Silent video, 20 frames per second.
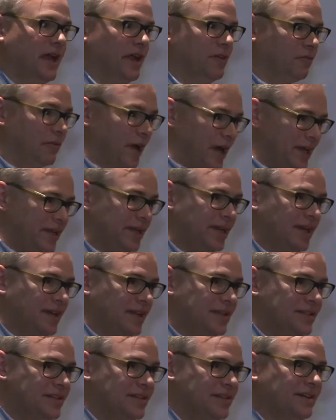a right
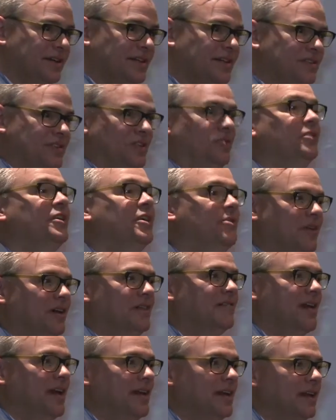answer, and there's only
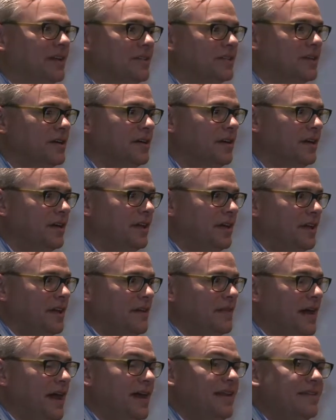one right answer,
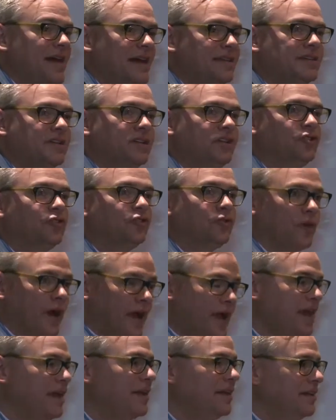that's a
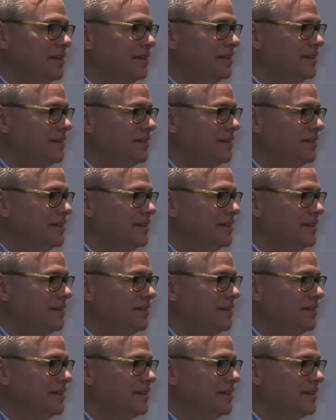great